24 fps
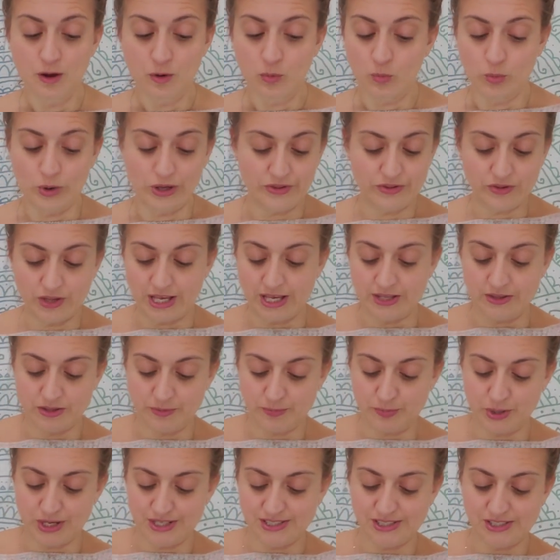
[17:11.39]
with in the
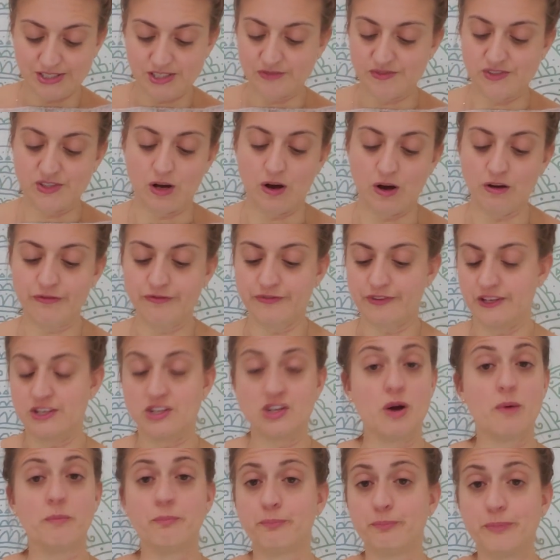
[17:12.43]
presence of Dolphin.
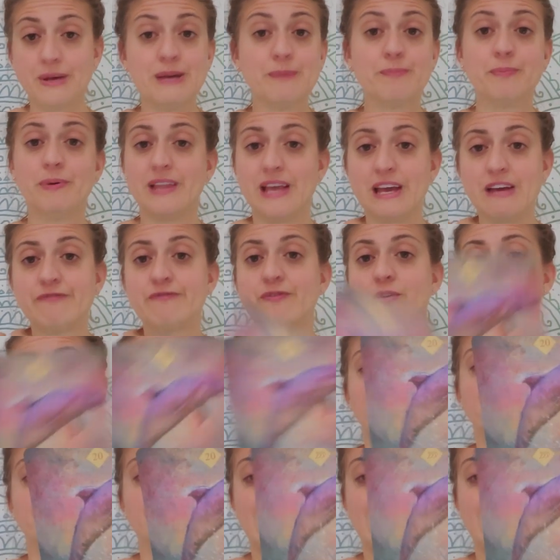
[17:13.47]
Be playful.